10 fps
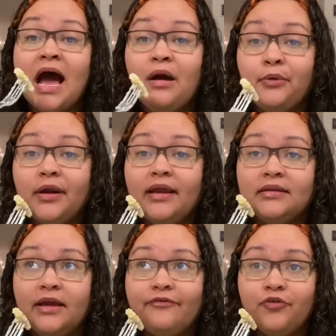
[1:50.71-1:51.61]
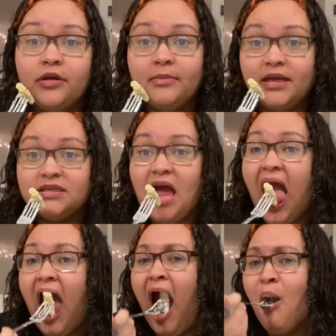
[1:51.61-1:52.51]
hour and like 40 minutes.
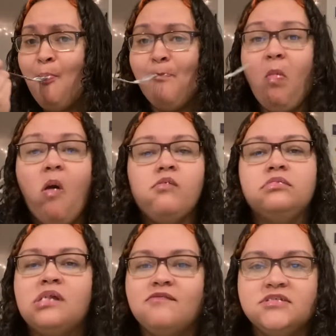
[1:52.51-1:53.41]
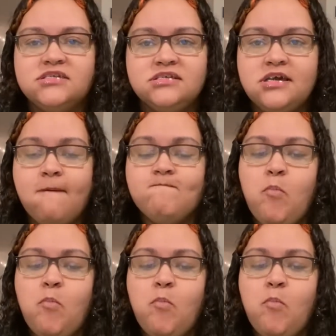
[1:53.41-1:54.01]
Love to see that.